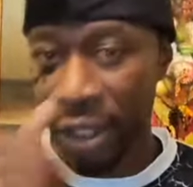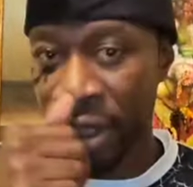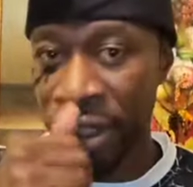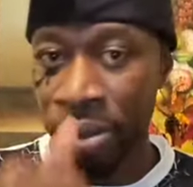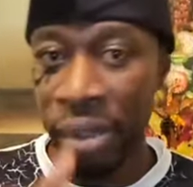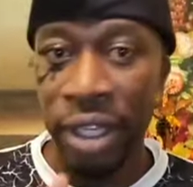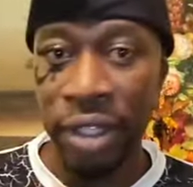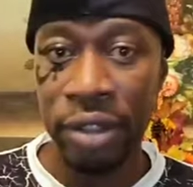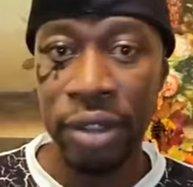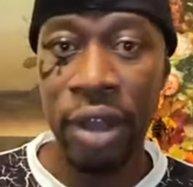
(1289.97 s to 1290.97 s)
Doesn't
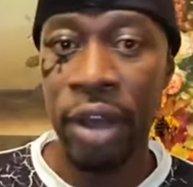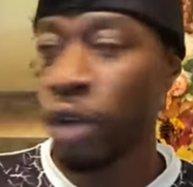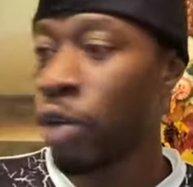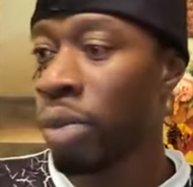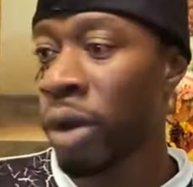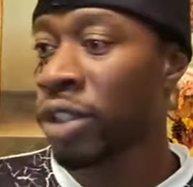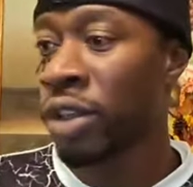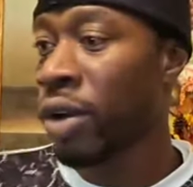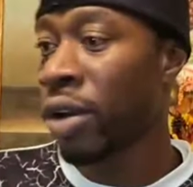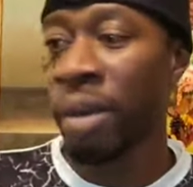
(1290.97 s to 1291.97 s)
mean a new person
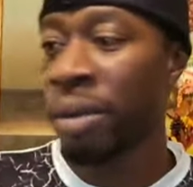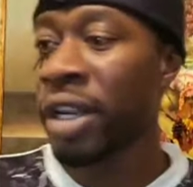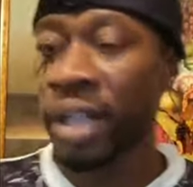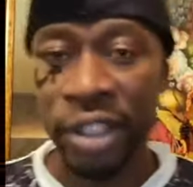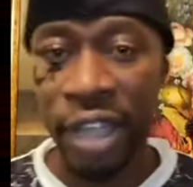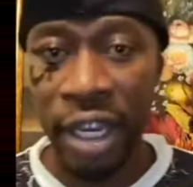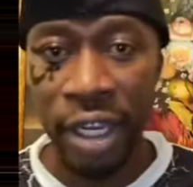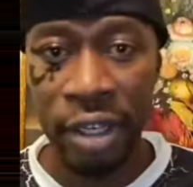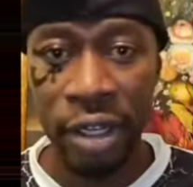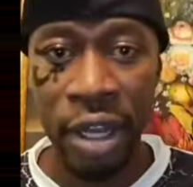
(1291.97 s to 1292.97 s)
gonna come and understand it.